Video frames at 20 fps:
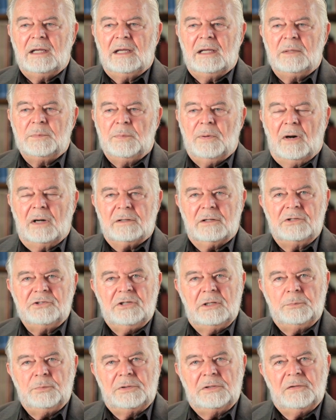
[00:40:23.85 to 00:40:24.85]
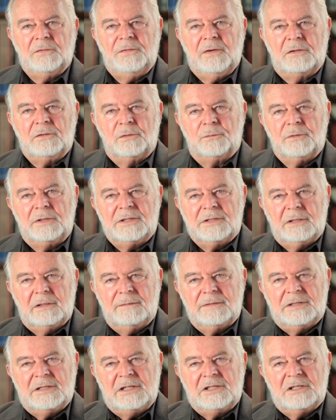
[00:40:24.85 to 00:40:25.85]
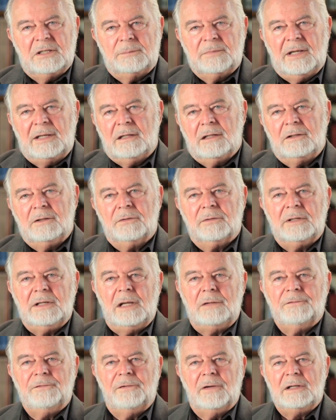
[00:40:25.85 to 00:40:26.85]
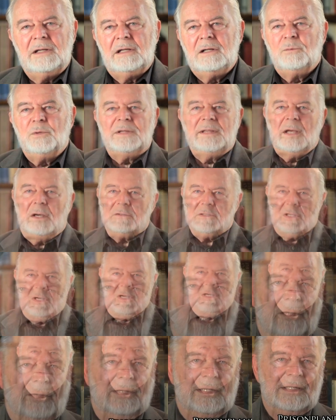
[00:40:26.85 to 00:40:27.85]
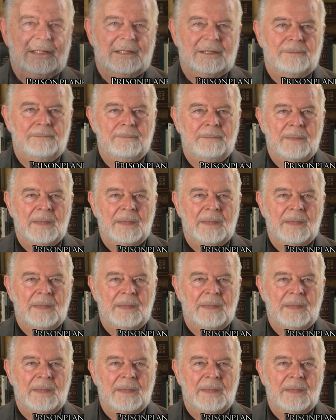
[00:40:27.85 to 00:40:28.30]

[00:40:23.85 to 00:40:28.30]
in partnership with the Federal Reserve System, they can create funding without Congress.